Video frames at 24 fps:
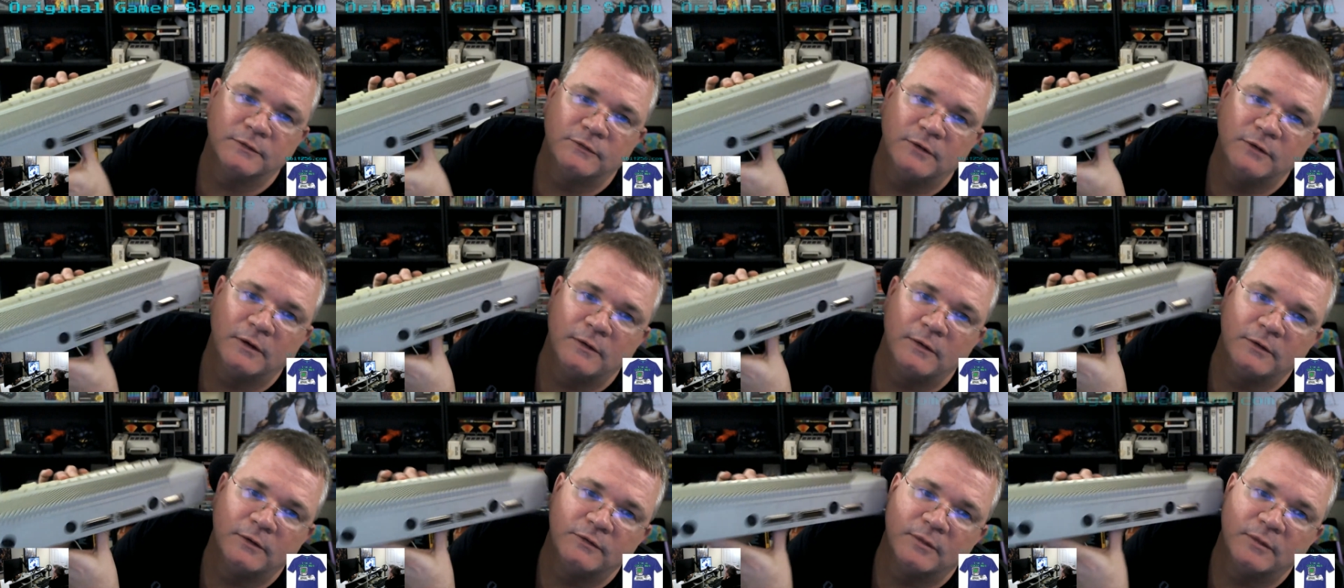
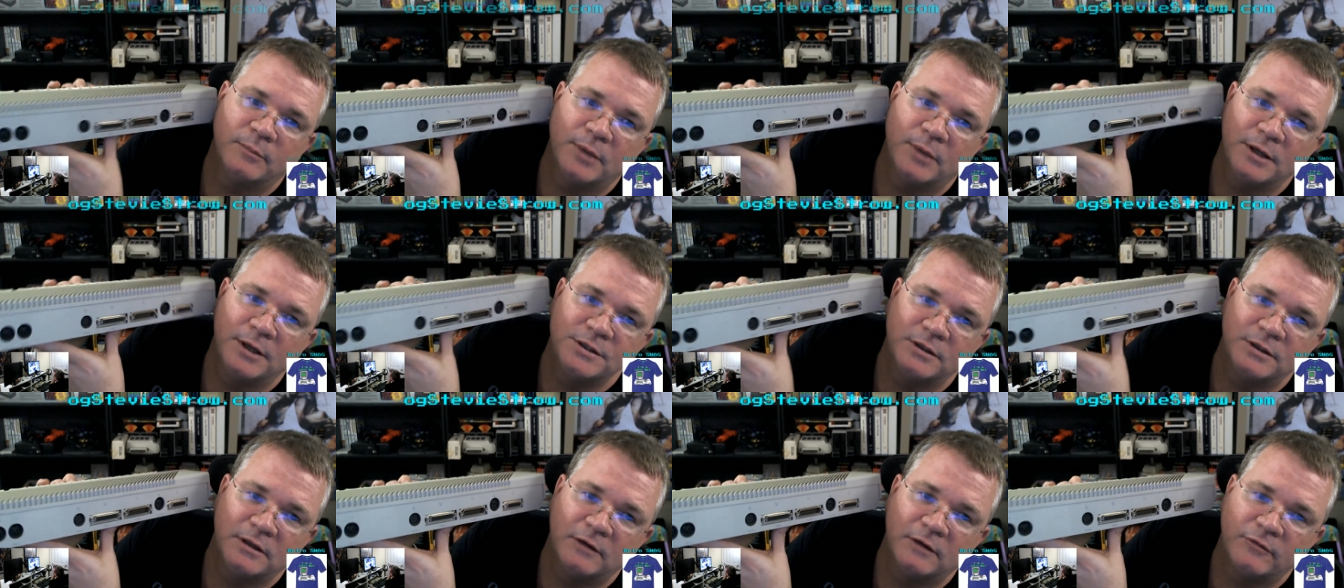So there's a
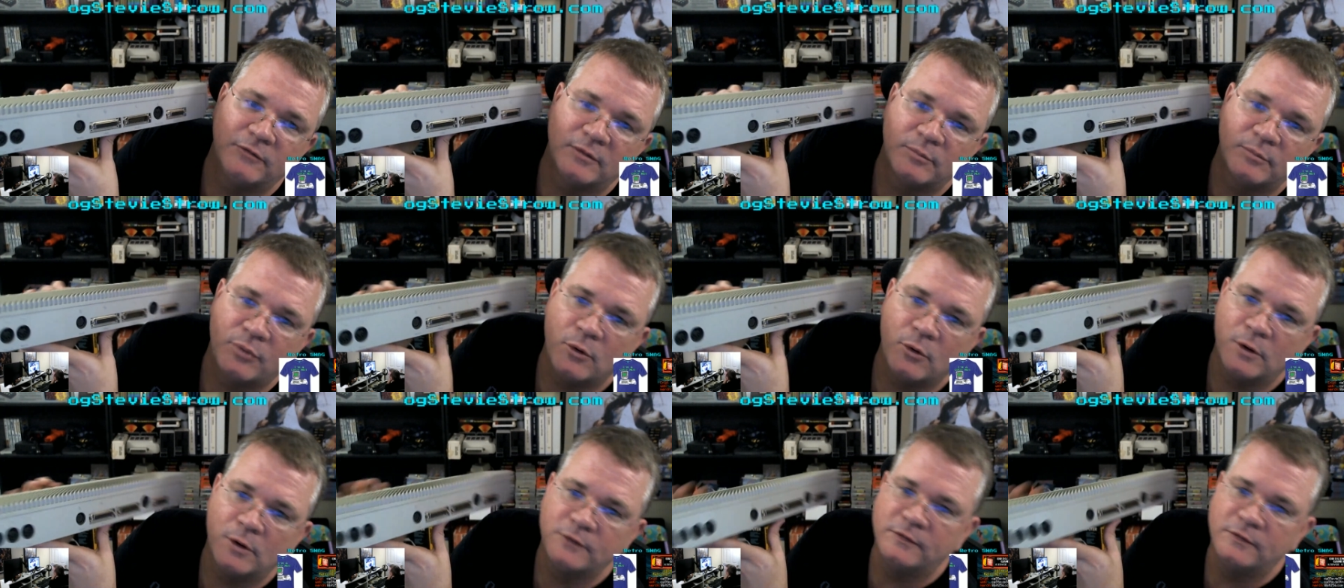bunch of different
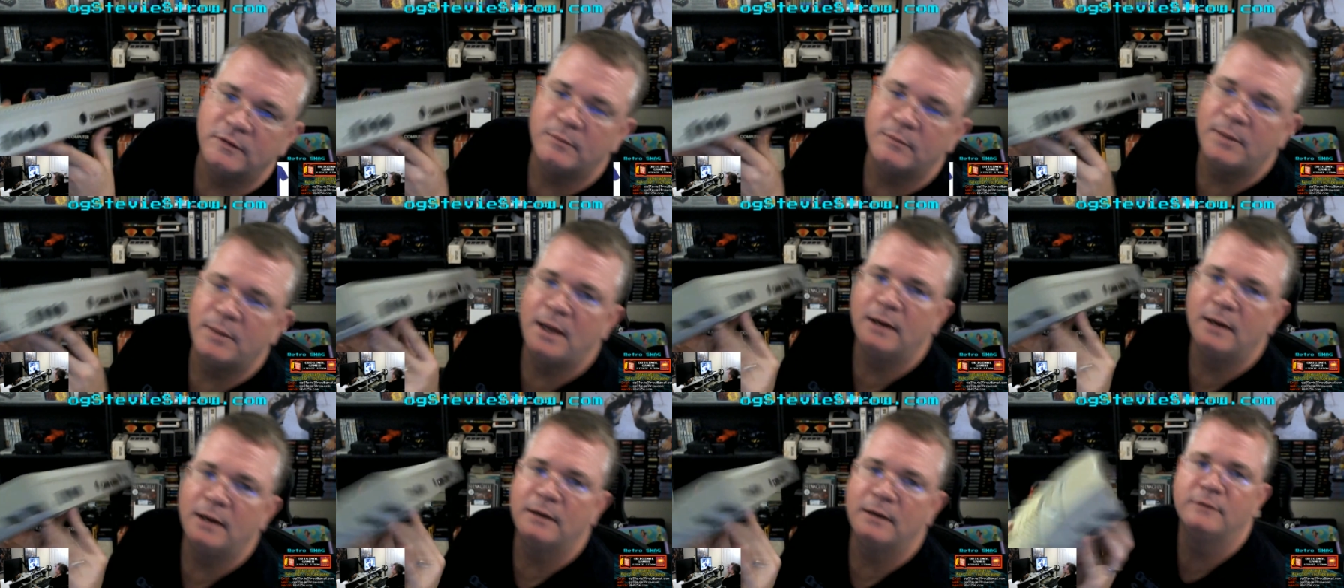ports in the
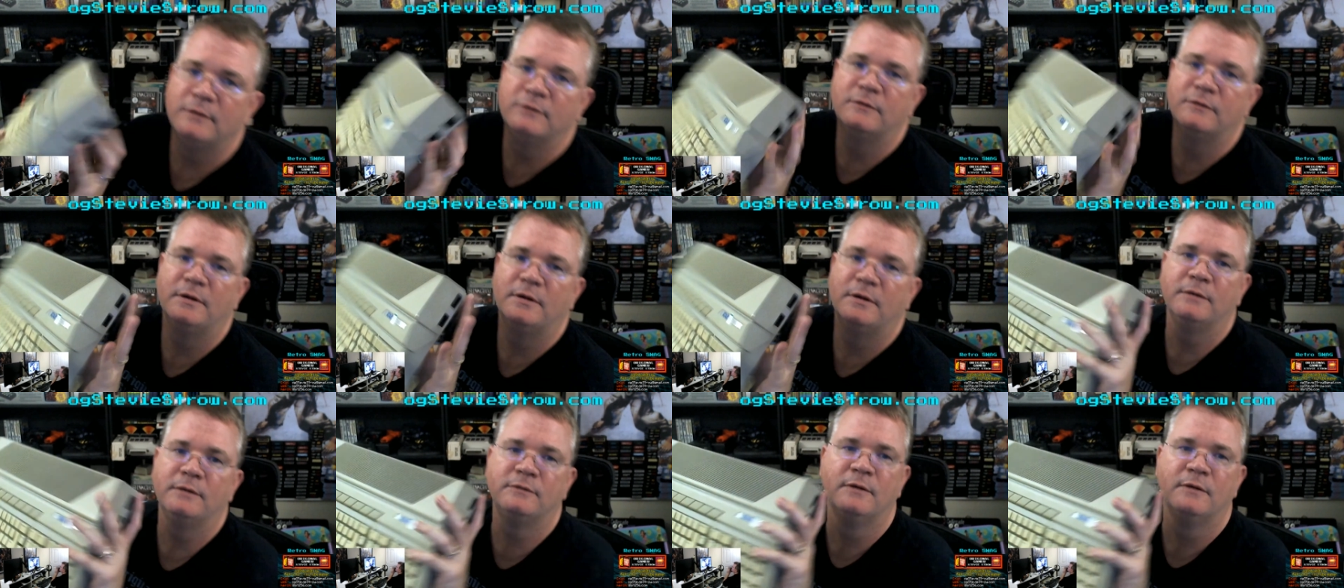back of these
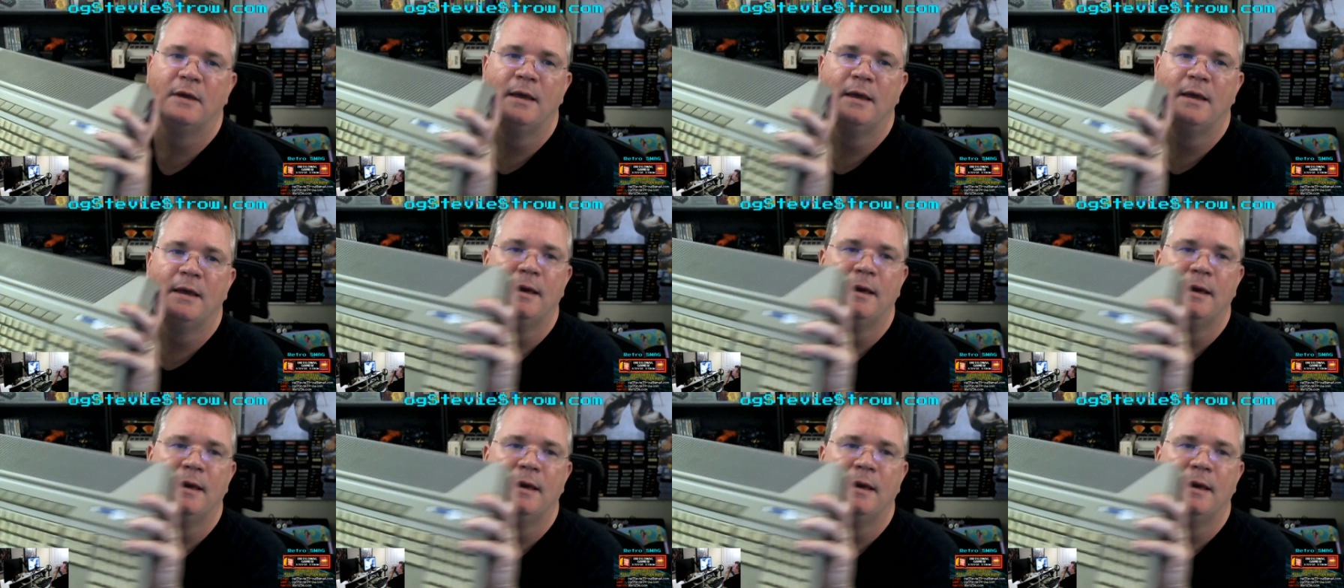things.